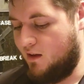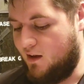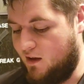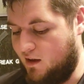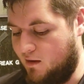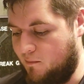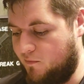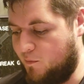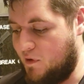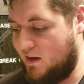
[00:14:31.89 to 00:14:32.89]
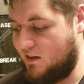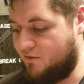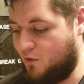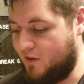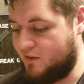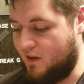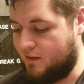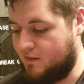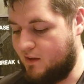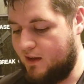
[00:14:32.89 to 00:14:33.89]
Um, from
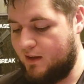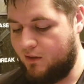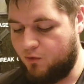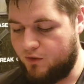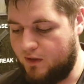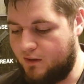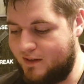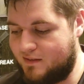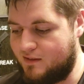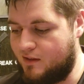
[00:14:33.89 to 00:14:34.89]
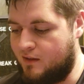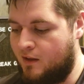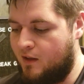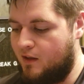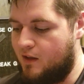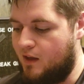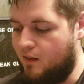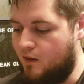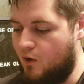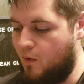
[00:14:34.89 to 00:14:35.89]
1946, and he was enlisted in
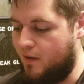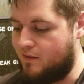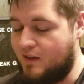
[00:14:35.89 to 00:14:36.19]
the U.S.